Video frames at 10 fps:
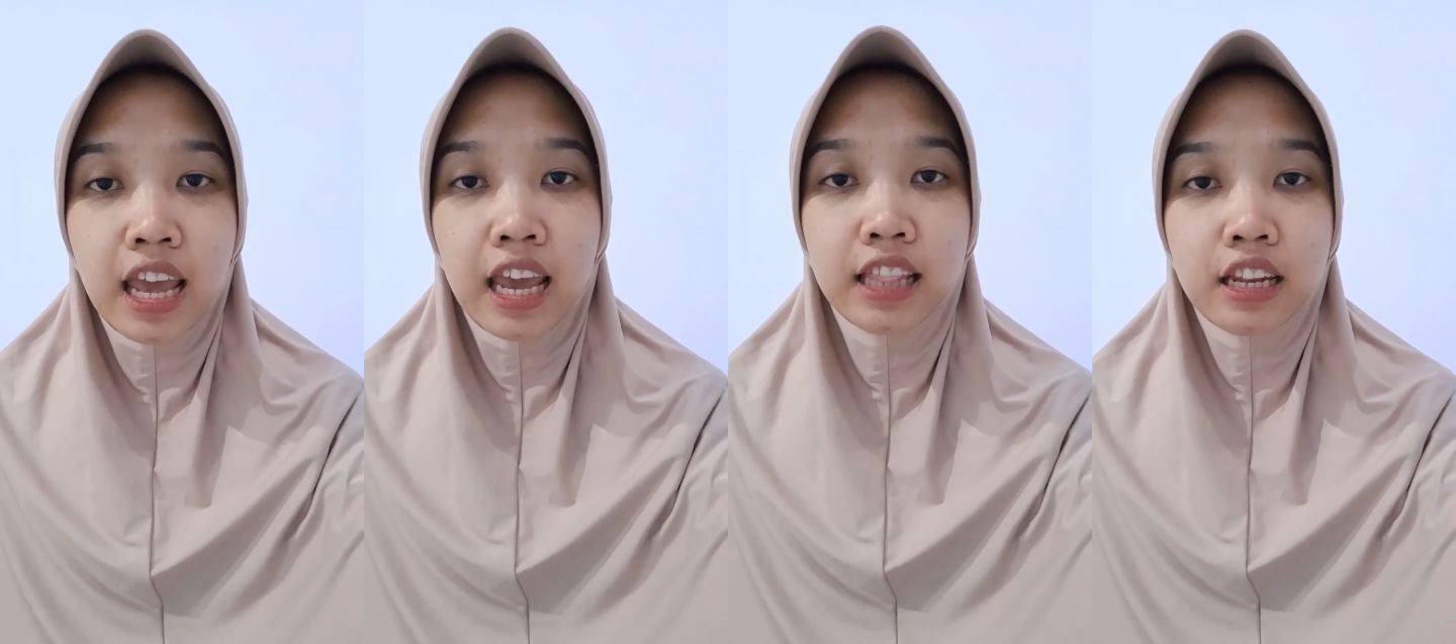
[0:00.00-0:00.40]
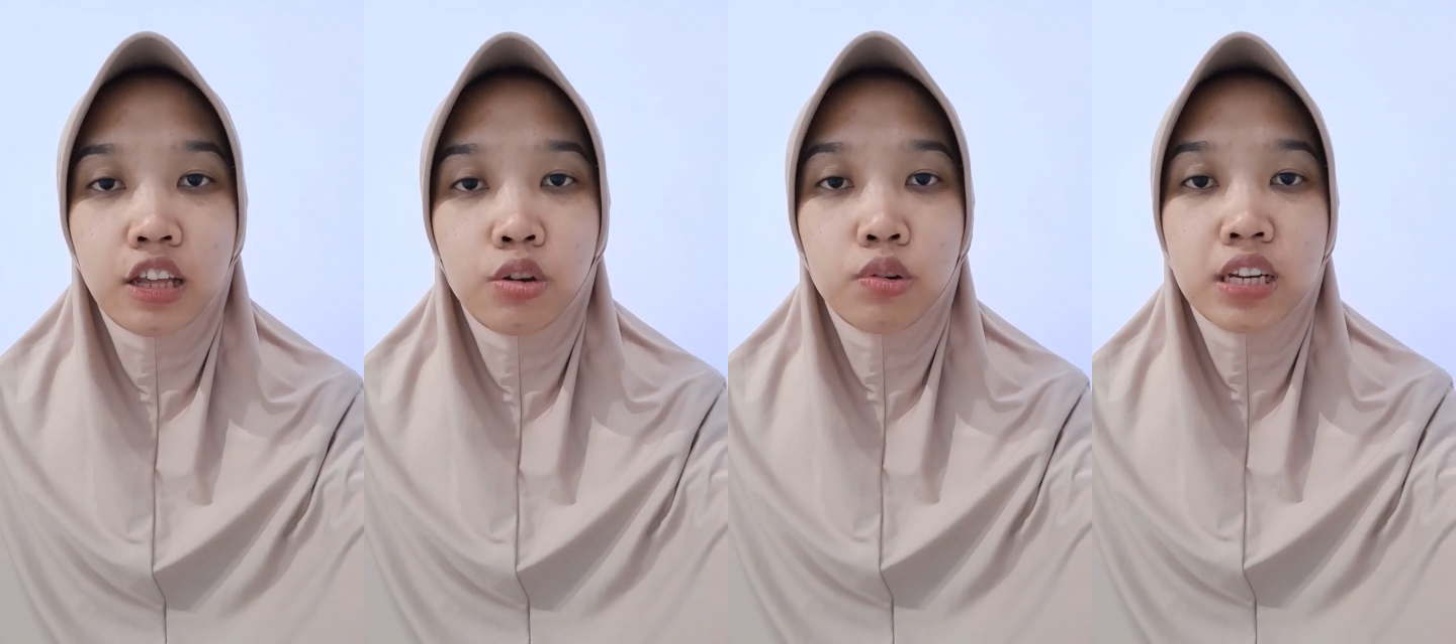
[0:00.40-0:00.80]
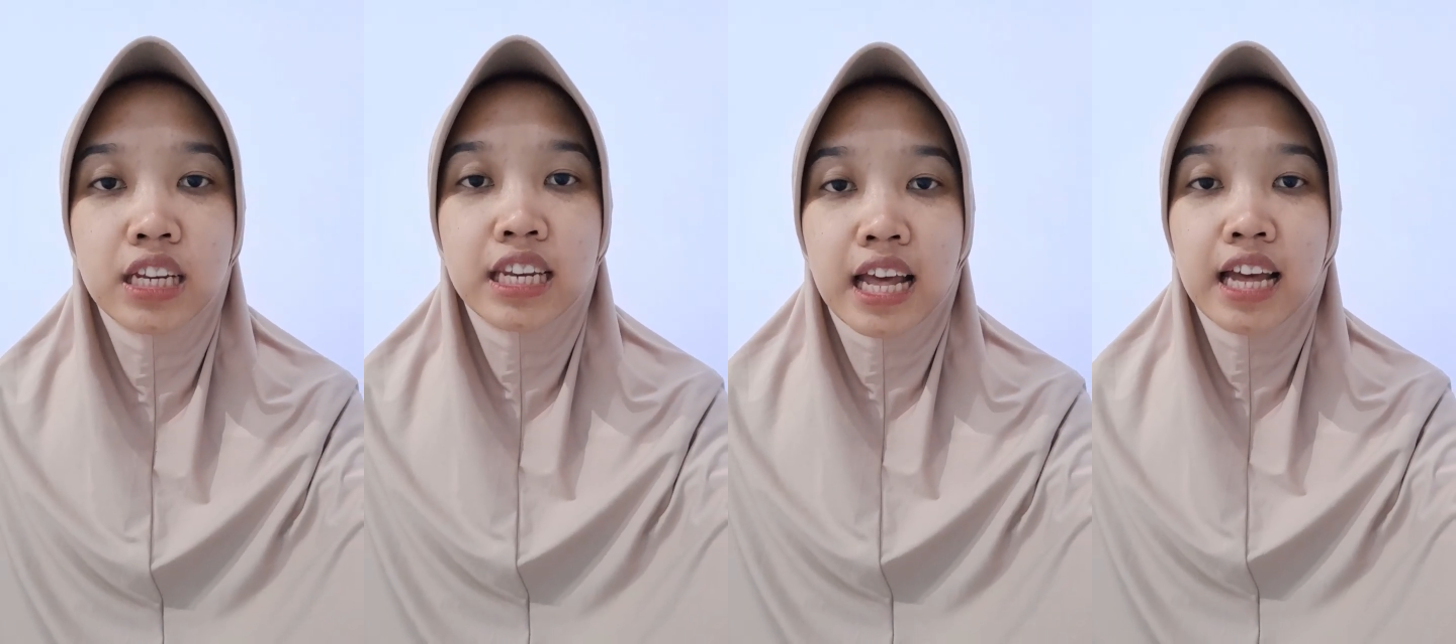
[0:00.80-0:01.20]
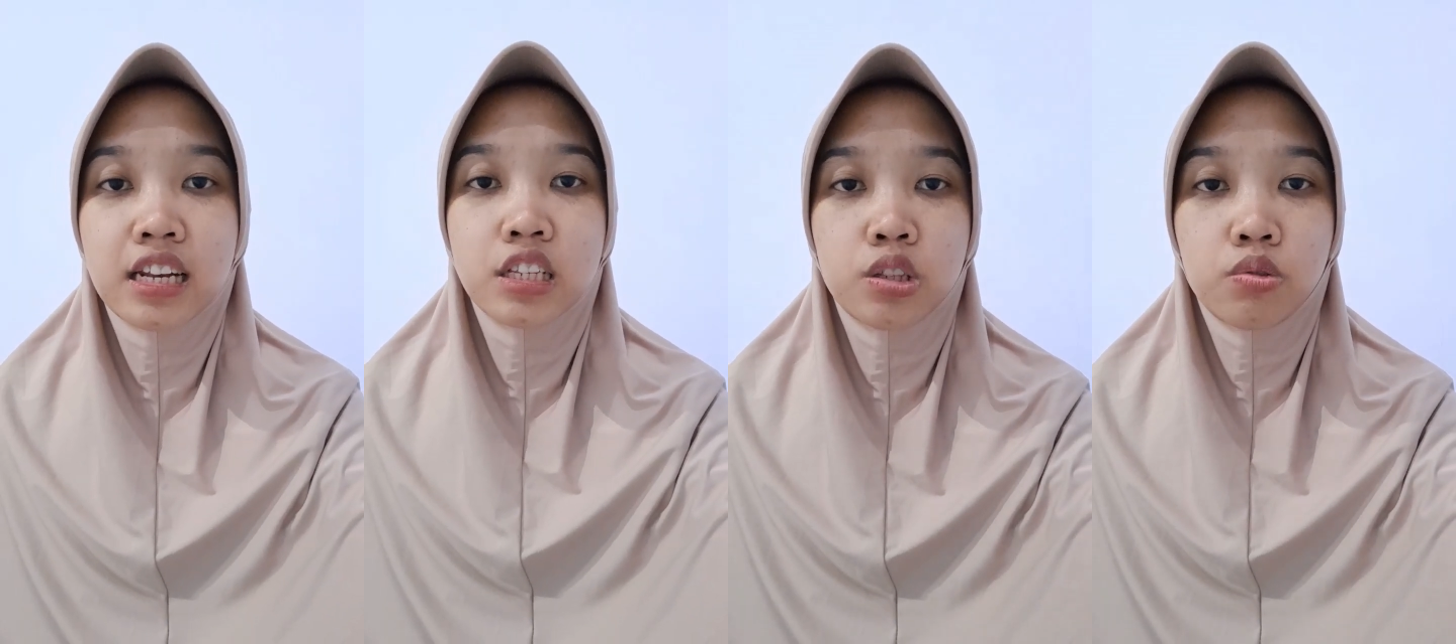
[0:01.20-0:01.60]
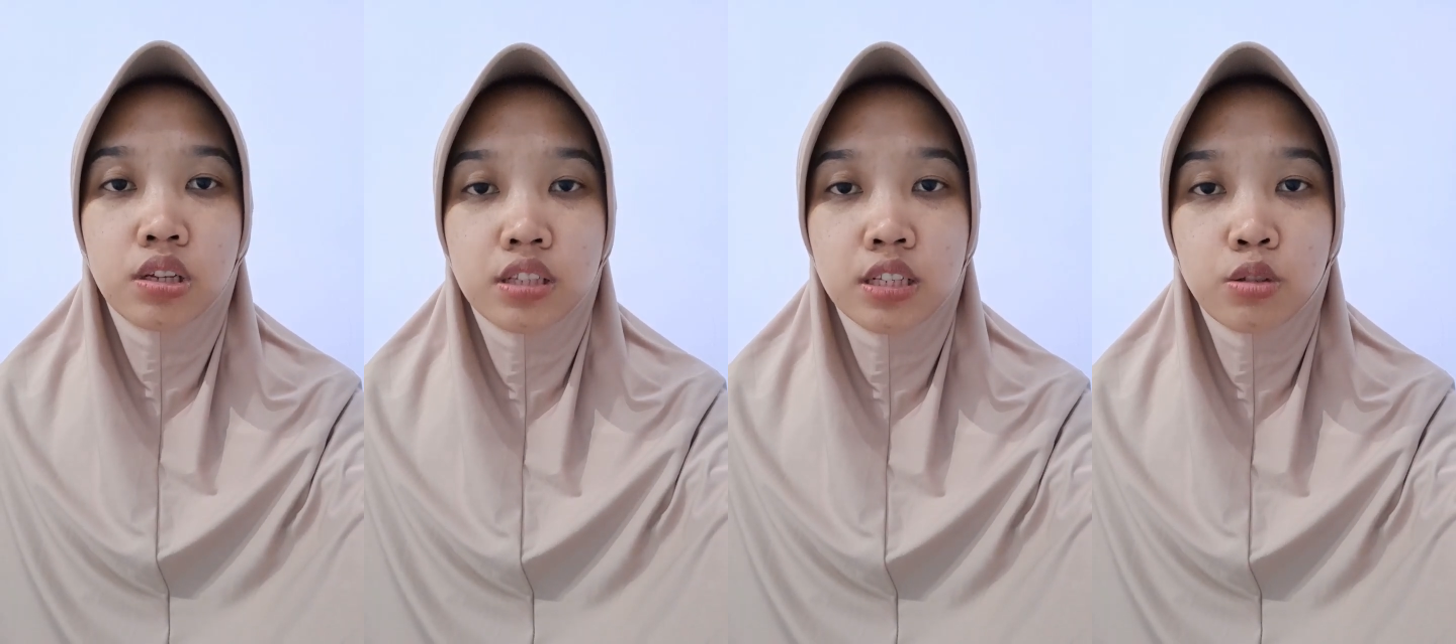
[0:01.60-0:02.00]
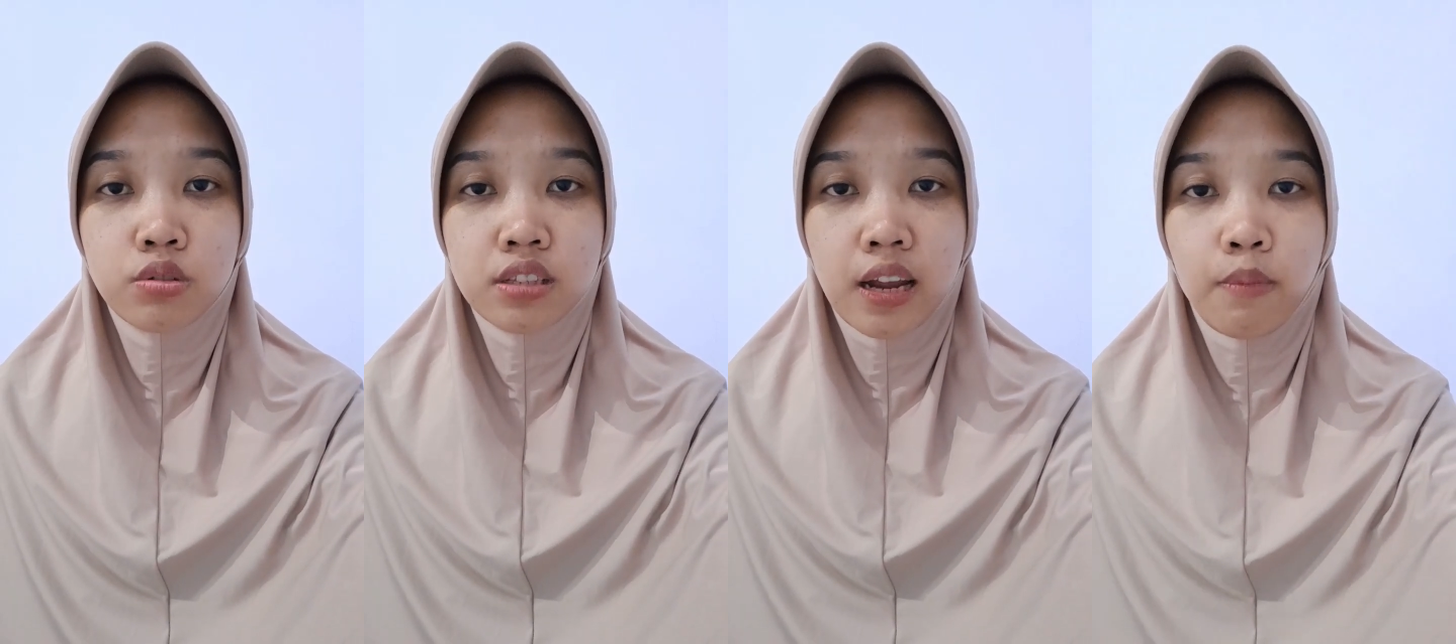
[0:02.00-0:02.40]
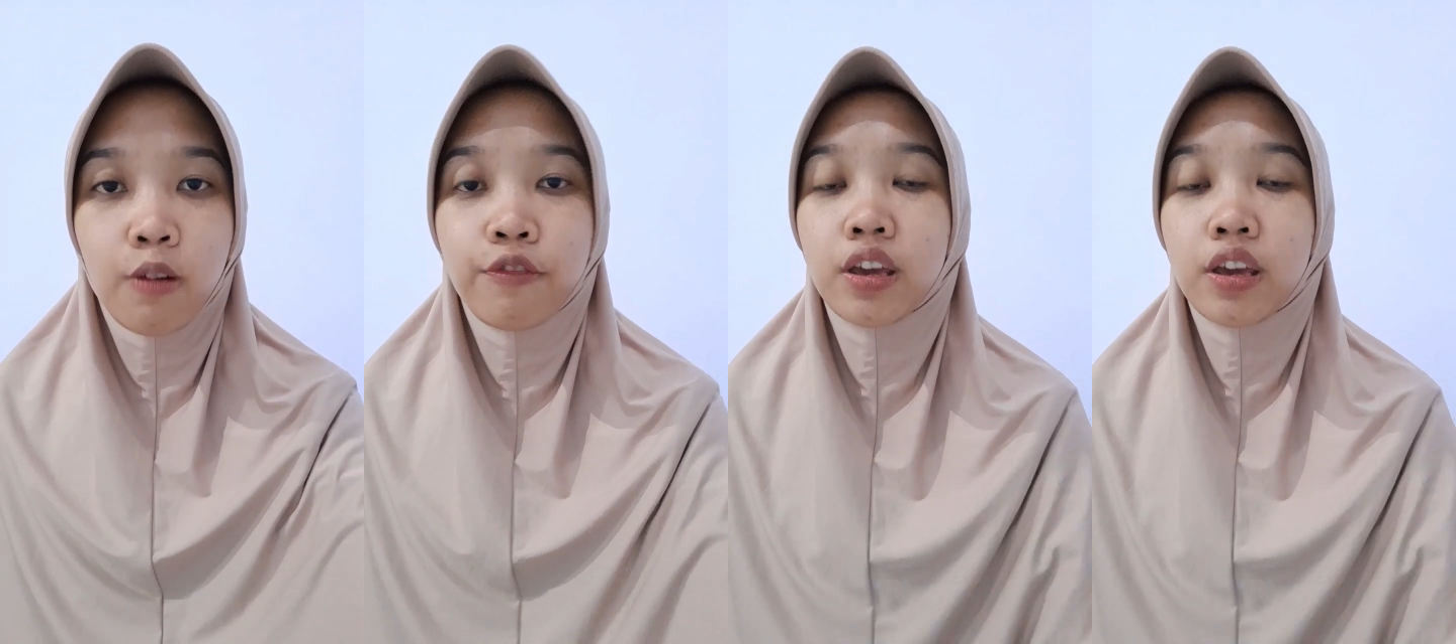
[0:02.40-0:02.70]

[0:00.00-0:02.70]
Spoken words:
And then Egonida distinguishes two types of